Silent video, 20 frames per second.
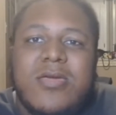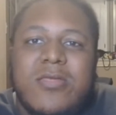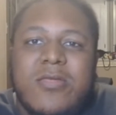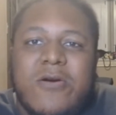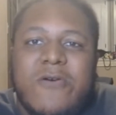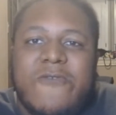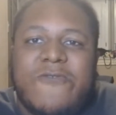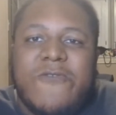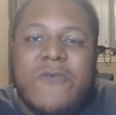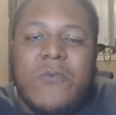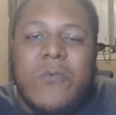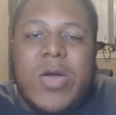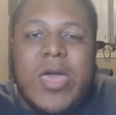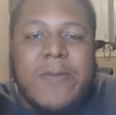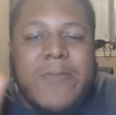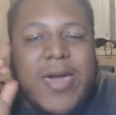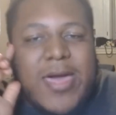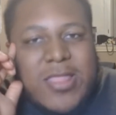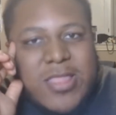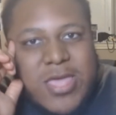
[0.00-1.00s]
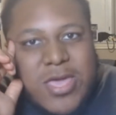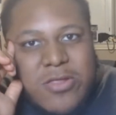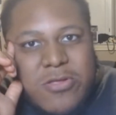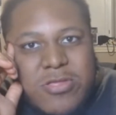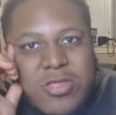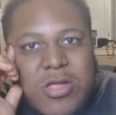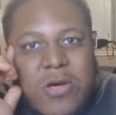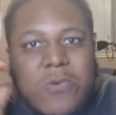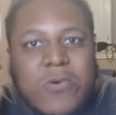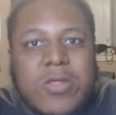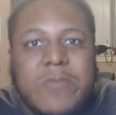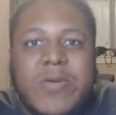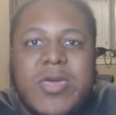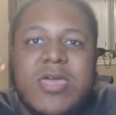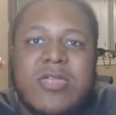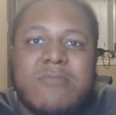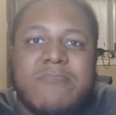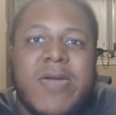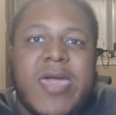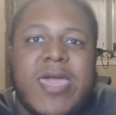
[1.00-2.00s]
from way back then or so would have been
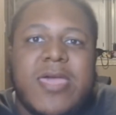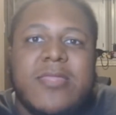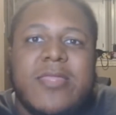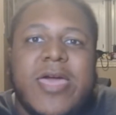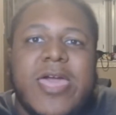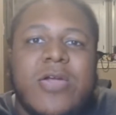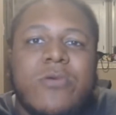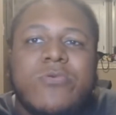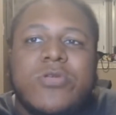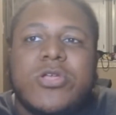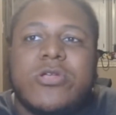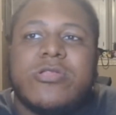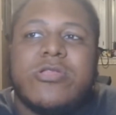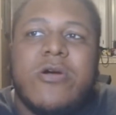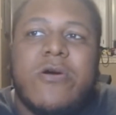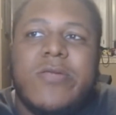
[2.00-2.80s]
his main language or so,